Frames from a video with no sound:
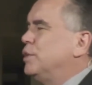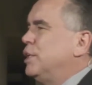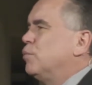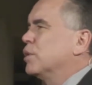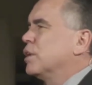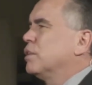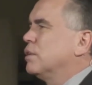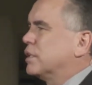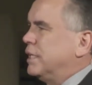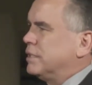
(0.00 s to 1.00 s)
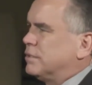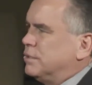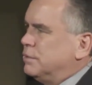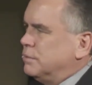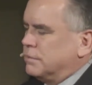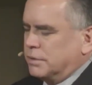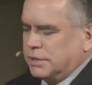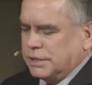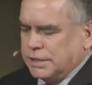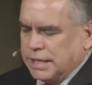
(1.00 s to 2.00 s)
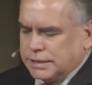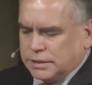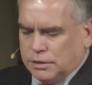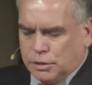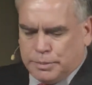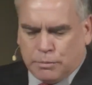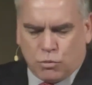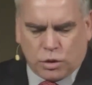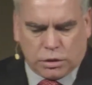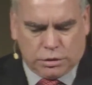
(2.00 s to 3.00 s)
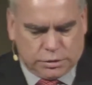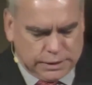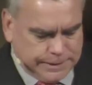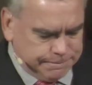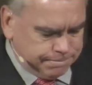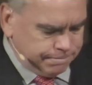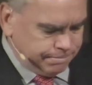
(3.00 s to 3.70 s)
and then we're going to look into this text a little bit more closely.